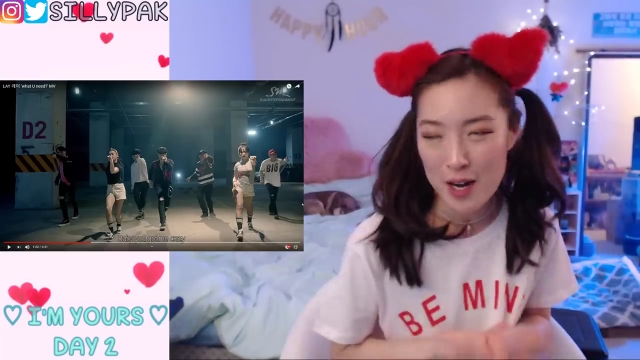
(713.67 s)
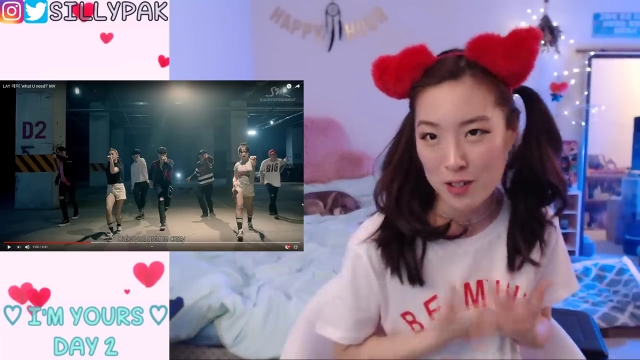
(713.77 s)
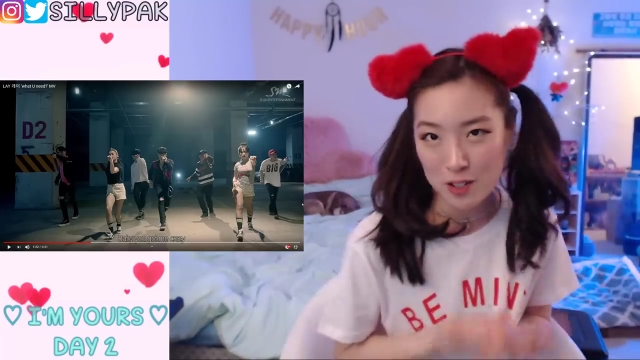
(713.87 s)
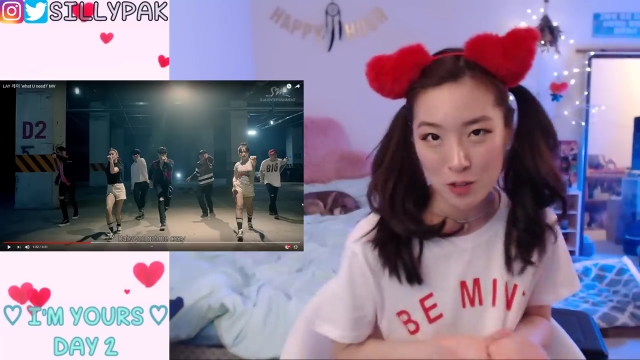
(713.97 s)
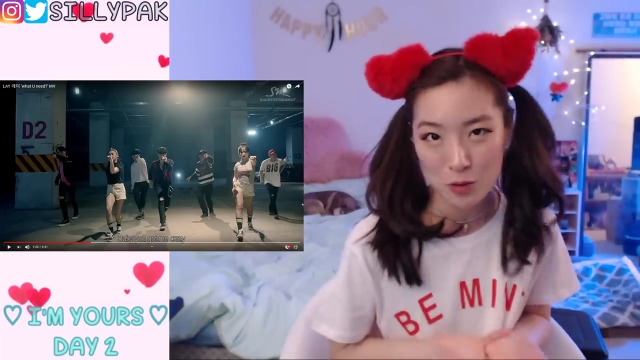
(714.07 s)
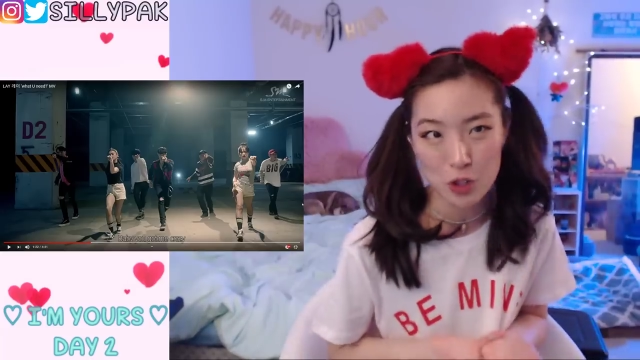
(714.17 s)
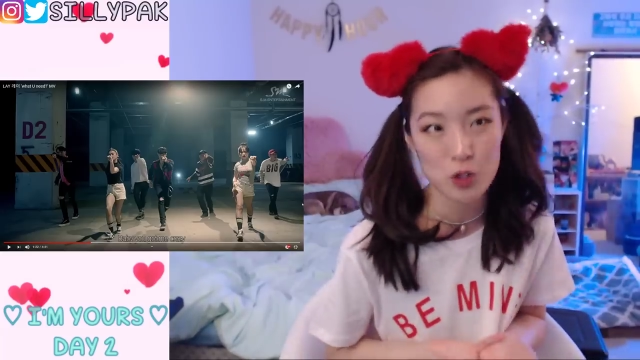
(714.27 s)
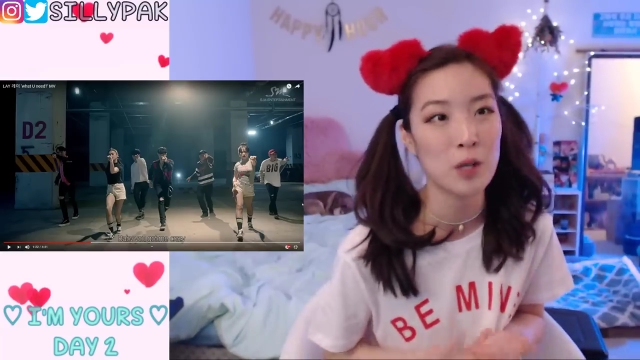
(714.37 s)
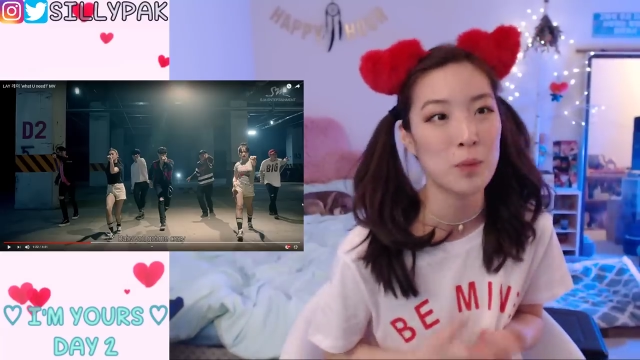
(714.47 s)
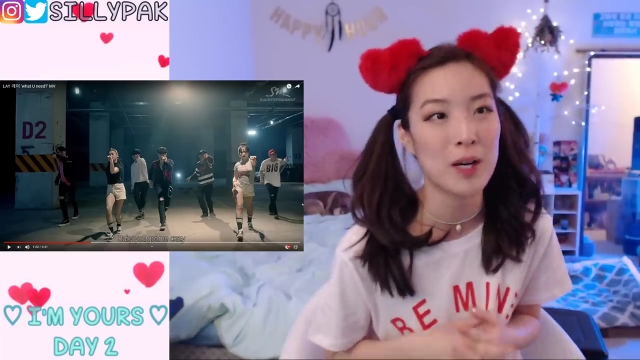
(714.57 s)
I know this one's
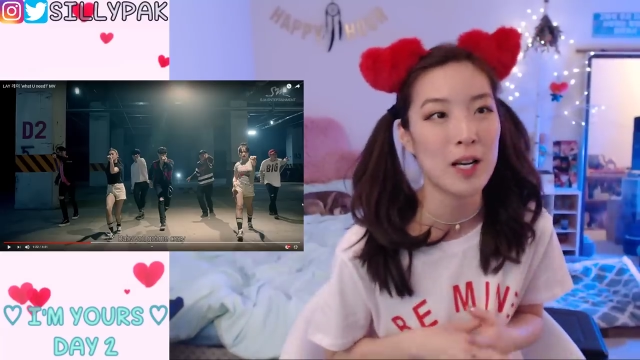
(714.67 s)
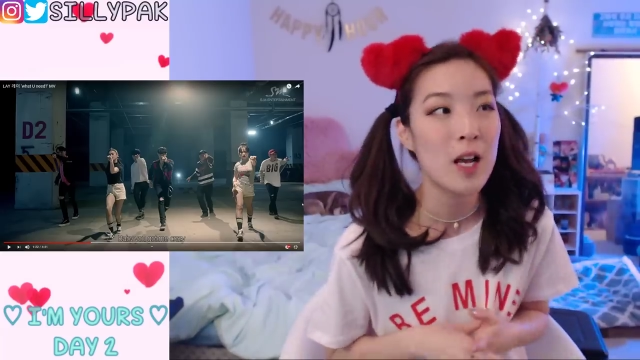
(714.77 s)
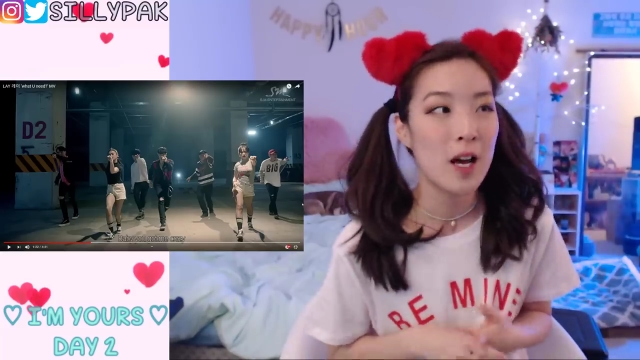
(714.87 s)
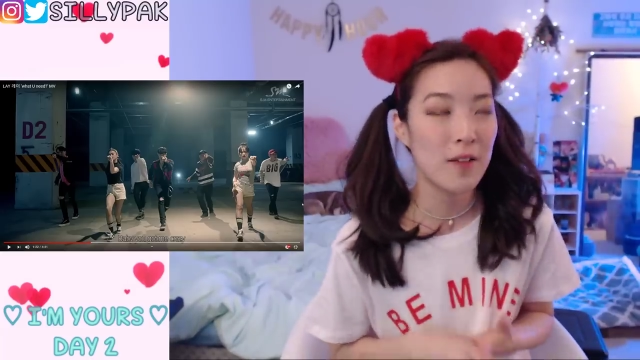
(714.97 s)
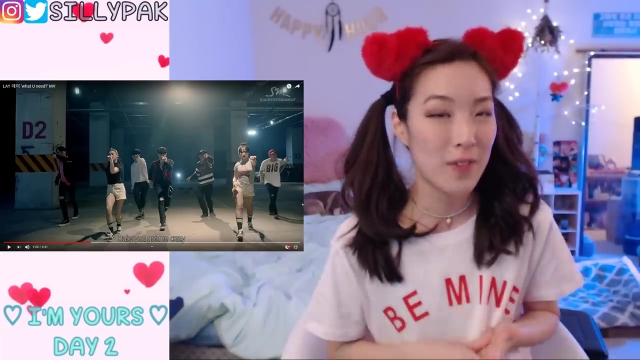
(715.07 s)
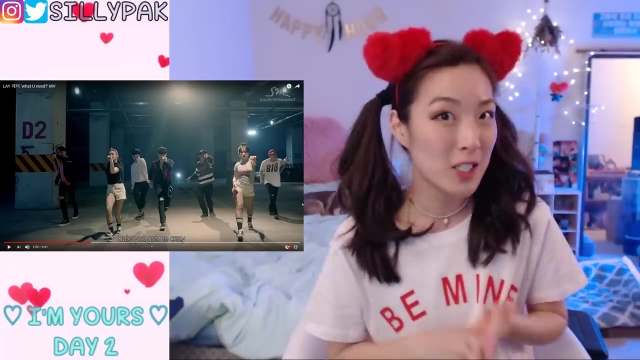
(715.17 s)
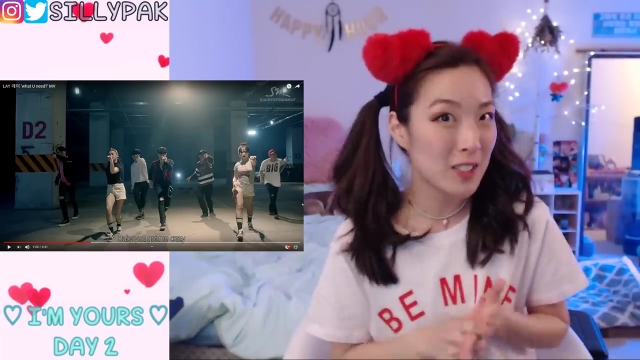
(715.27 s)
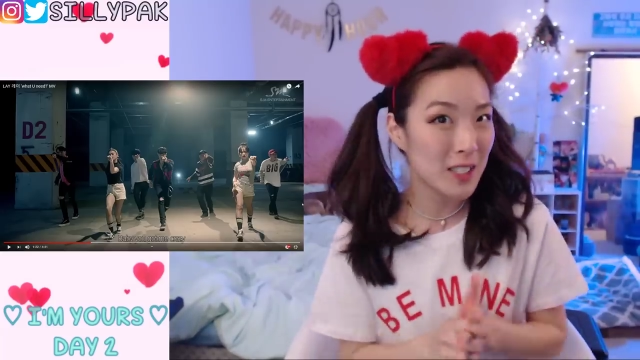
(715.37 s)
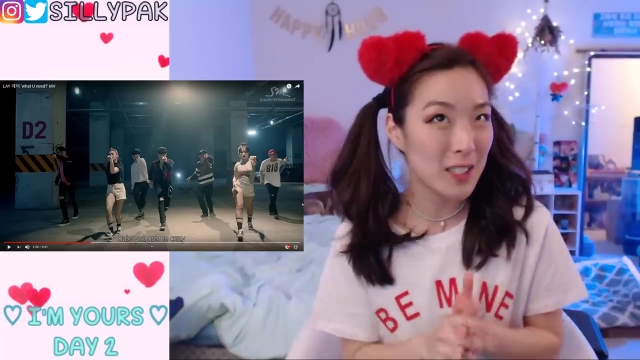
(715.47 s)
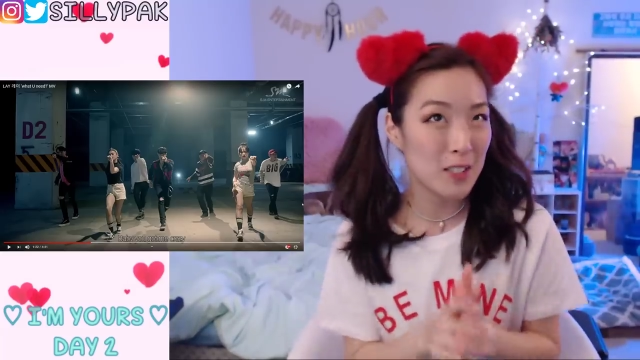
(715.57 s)
short, but
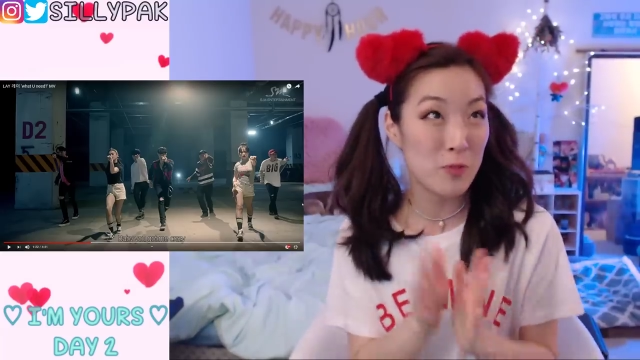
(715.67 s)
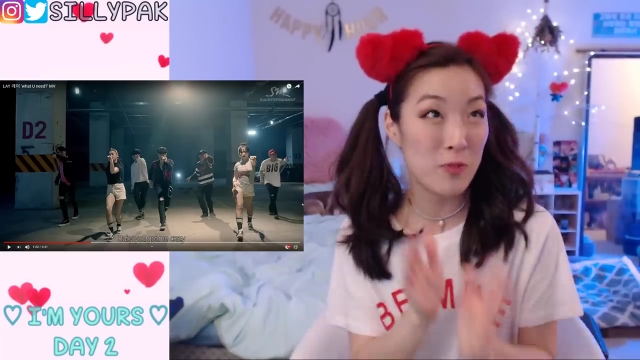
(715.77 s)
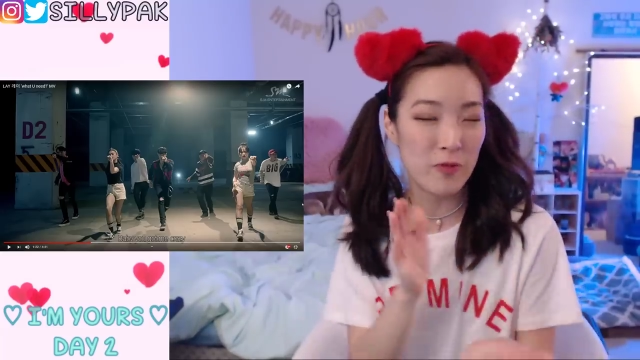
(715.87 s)
eventually these